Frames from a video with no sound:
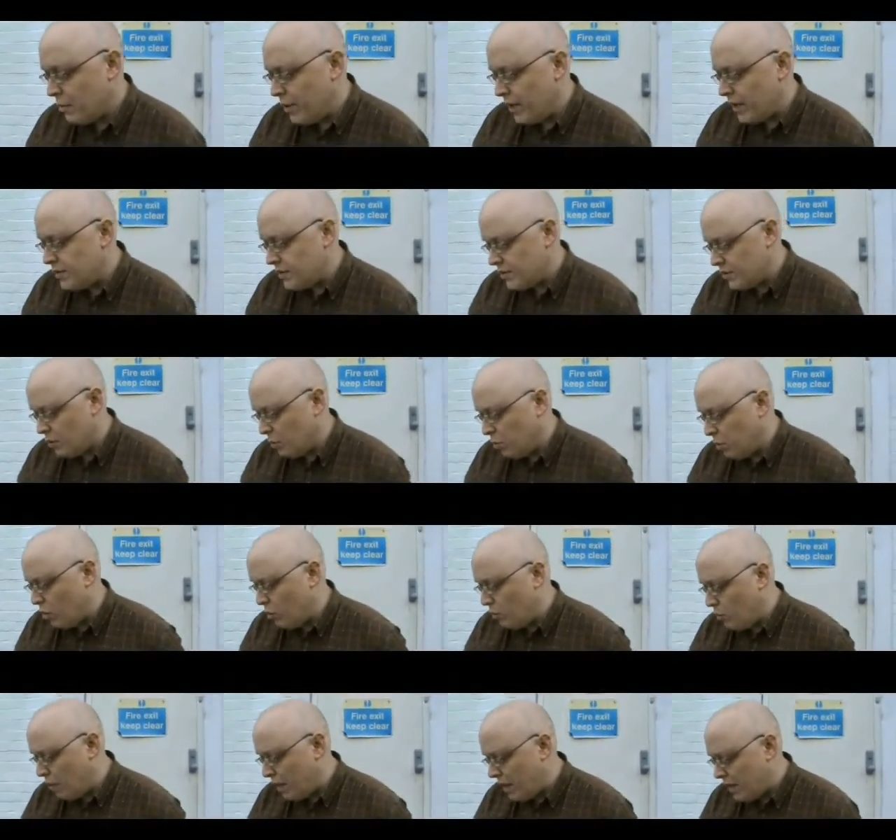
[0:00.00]
Mixes up
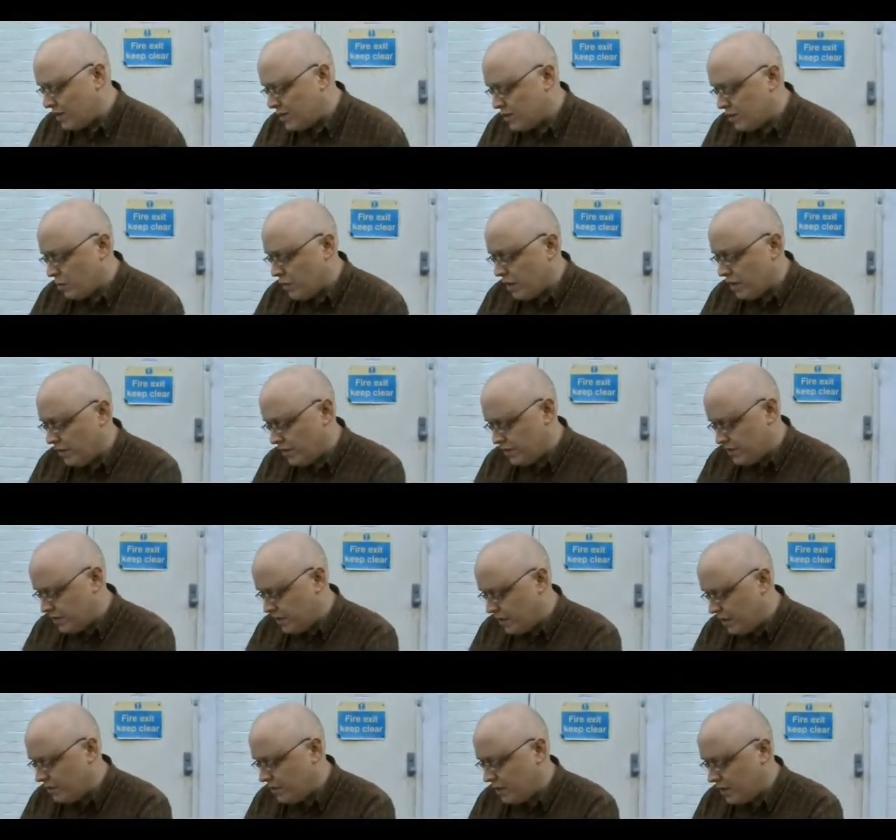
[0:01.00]
own past with
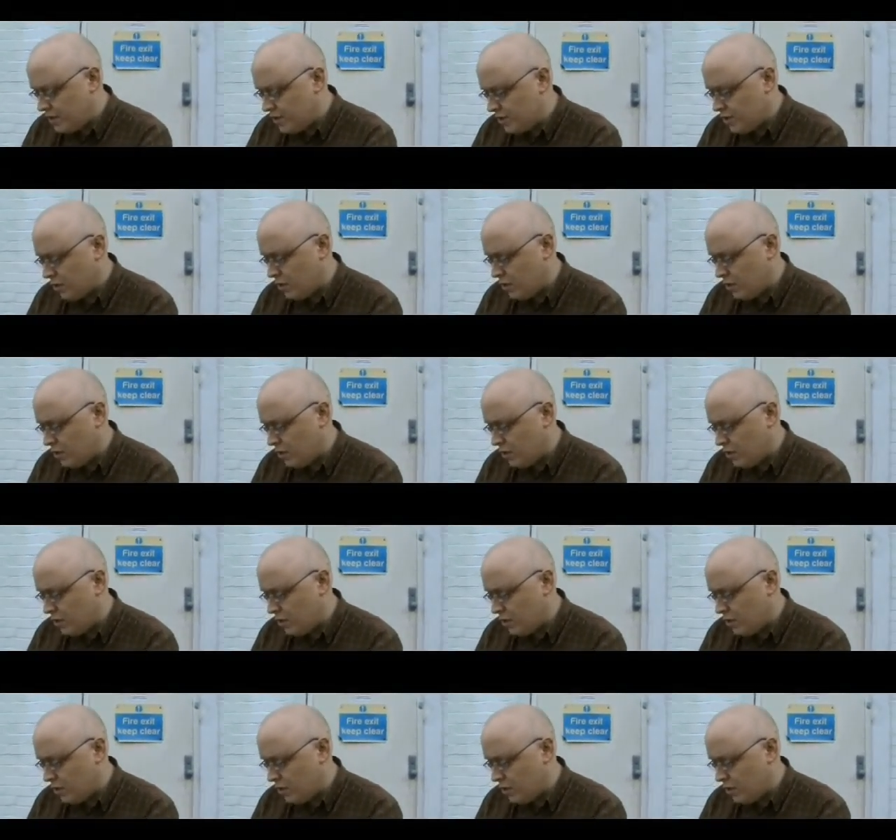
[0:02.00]
TV